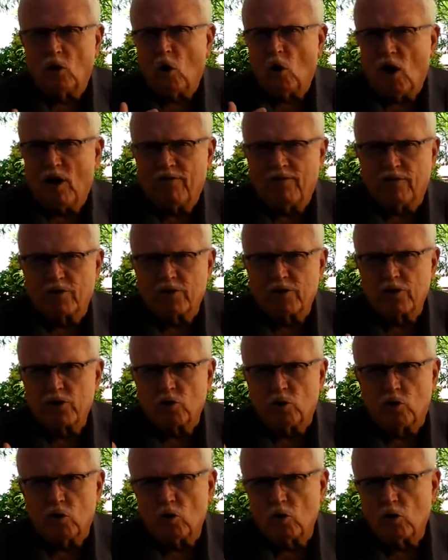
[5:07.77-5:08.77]
office
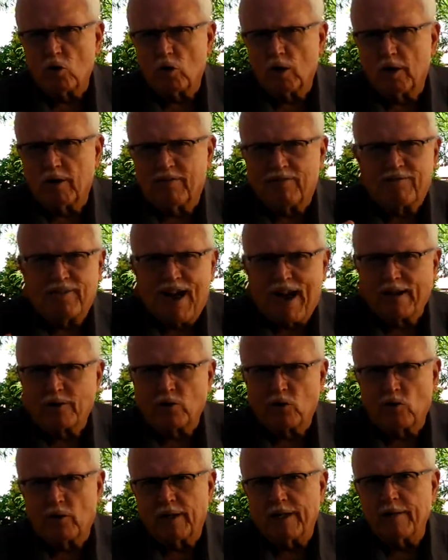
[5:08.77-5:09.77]
or a
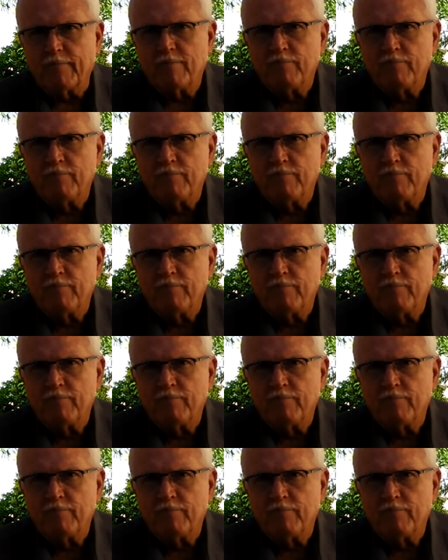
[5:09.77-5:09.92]
factory